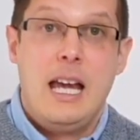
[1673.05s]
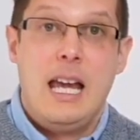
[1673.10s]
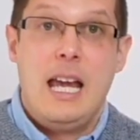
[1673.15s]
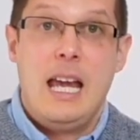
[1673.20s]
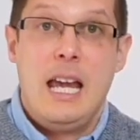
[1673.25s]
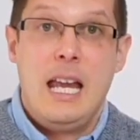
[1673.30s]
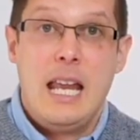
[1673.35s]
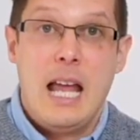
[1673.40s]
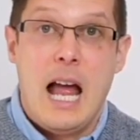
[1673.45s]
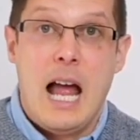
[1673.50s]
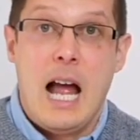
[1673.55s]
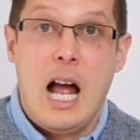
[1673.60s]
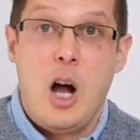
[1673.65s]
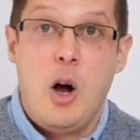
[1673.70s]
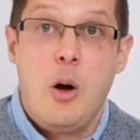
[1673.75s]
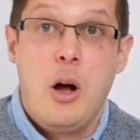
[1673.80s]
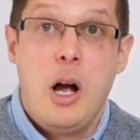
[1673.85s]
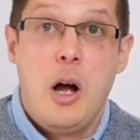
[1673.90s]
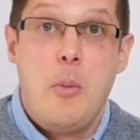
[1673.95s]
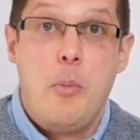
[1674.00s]
in
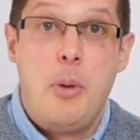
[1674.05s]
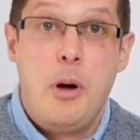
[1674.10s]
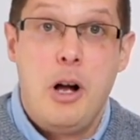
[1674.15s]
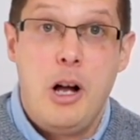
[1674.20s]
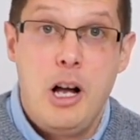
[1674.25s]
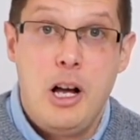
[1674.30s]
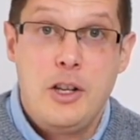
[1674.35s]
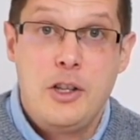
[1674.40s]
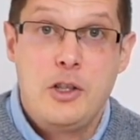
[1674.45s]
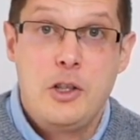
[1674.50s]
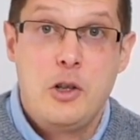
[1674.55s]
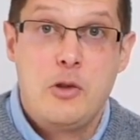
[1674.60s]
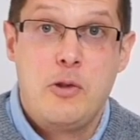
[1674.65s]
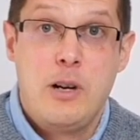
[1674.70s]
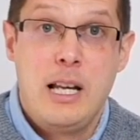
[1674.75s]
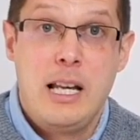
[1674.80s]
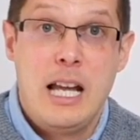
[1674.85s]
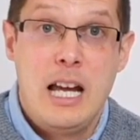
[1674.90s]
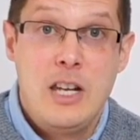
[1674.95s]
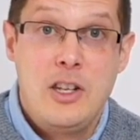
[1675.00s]
our personal
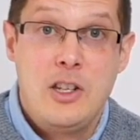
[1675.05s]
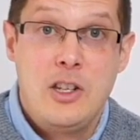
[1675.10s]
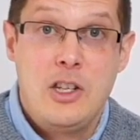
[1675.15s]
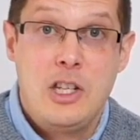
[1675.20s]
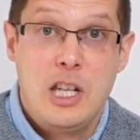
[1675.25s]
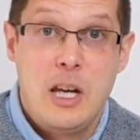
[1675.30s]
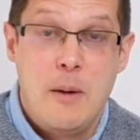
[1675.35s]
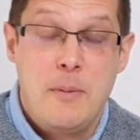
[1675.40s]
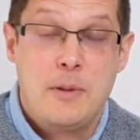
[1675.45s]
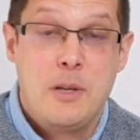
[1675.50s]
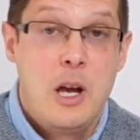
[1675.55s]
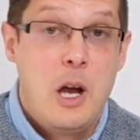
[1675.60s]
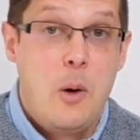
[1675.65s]
relationships,